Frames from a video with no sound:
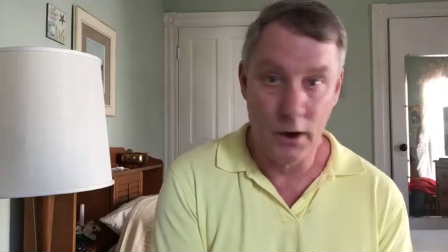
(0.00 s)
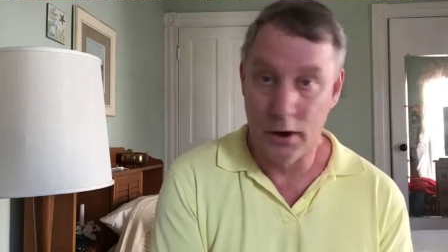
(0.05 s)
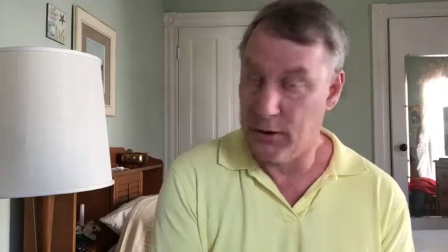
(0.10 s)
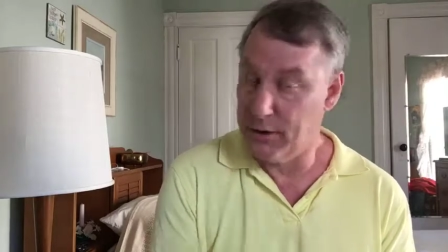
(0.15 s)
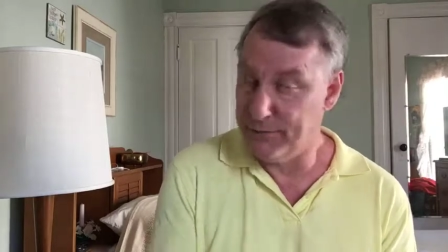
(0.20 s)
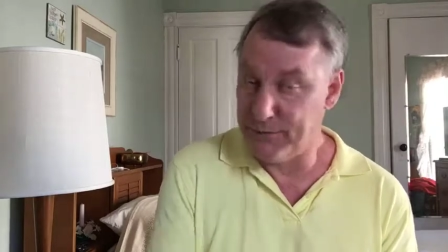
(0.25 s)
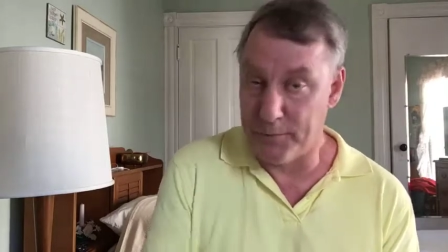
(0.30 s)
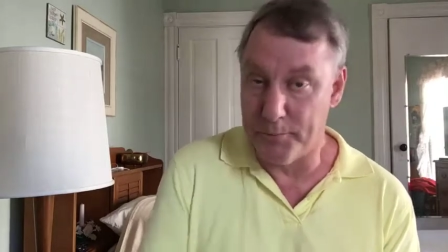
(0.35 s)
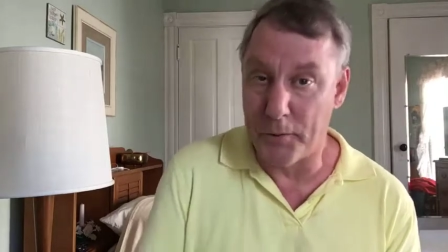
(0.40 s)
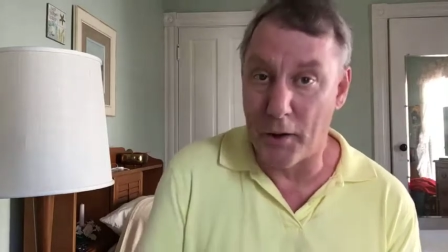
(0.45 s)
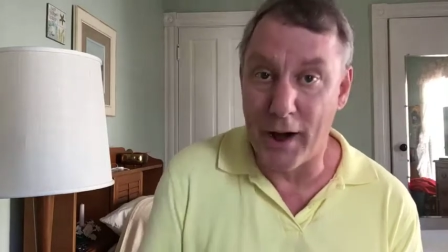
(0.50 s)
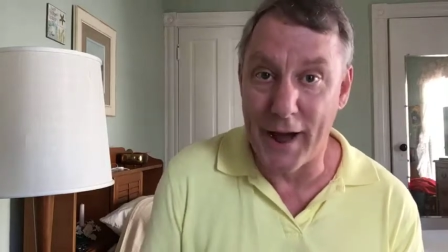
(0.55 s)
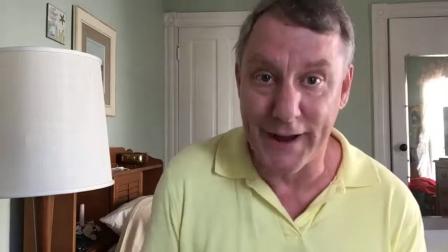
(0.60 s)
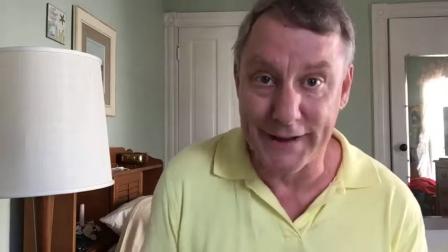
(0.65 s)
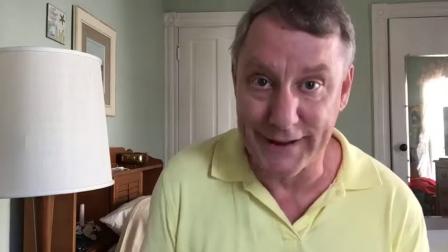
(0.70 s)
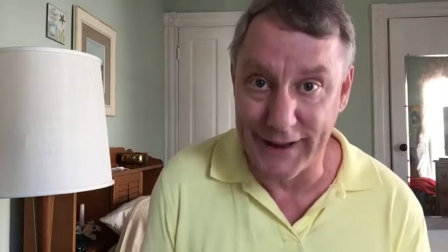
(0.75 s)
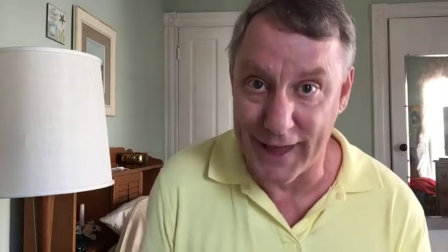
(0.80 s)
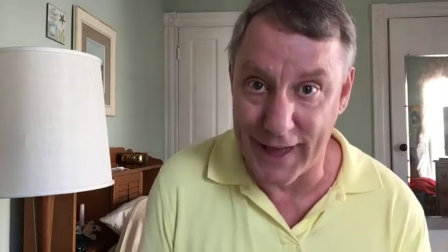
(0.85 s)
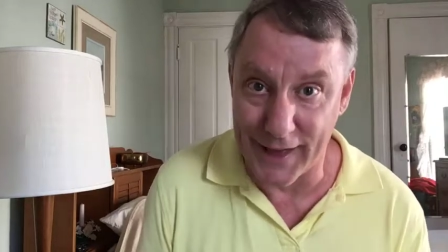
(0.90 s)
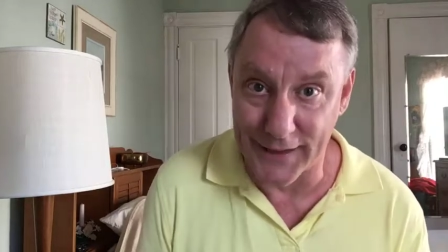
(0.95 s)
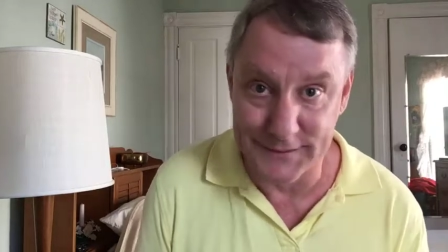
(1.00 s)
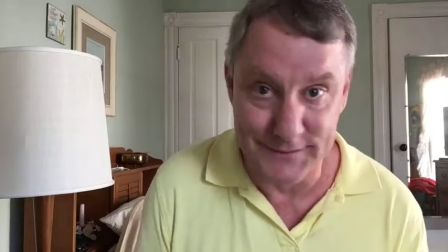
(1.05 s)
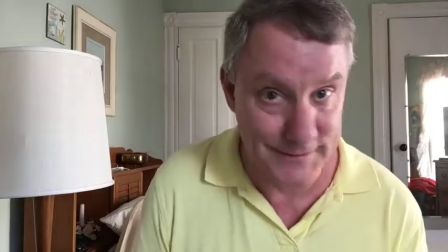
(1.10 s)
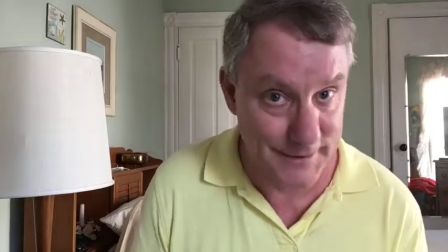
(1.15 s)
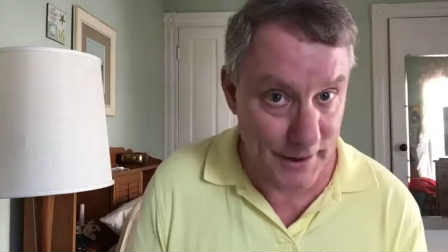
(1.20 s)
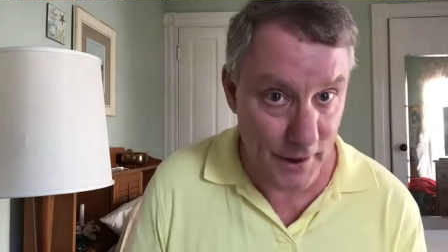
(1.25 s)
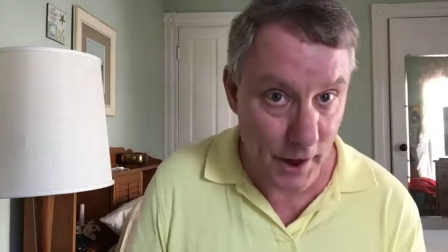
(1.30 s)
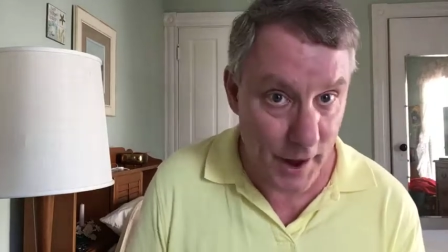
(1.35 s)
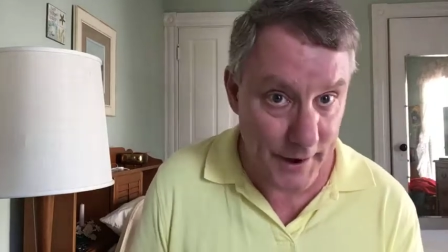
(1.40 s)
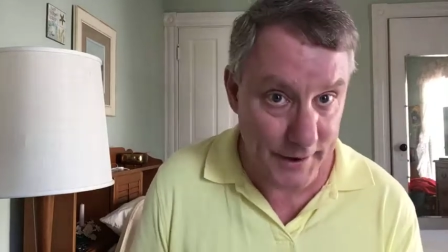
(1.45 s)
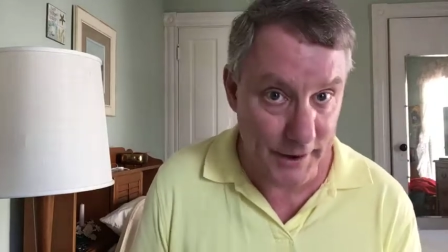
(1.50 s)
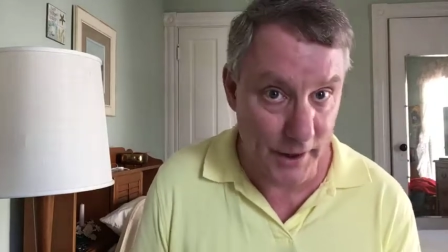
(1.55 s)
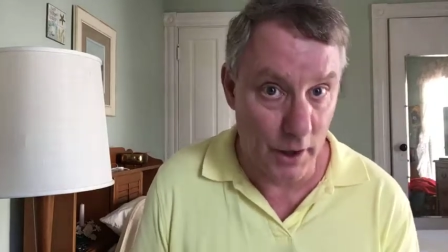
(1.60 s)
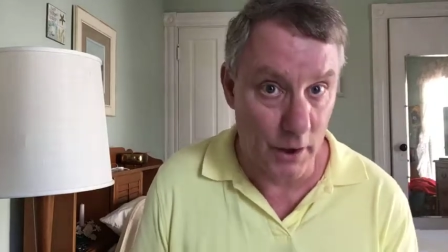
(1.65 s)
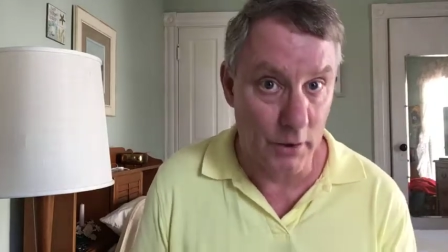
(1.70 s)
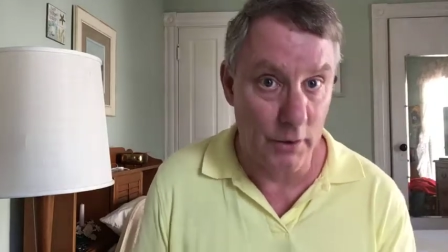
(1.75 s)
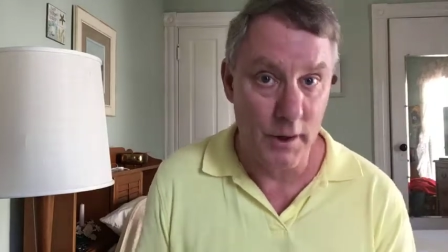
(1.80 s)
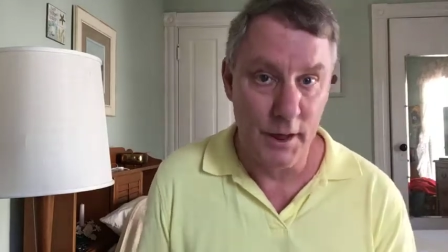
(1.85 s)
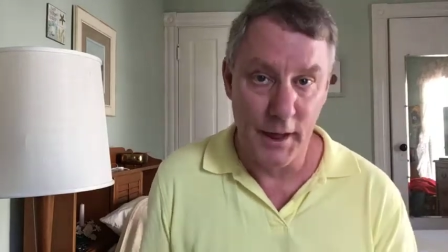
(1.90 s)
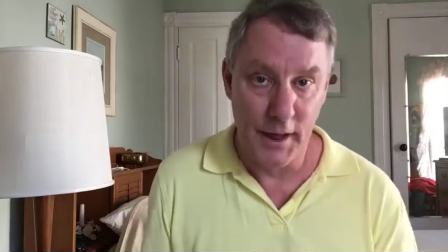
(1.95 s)
or even podcasts, the
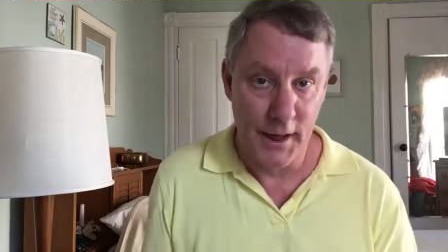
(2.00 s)
audio.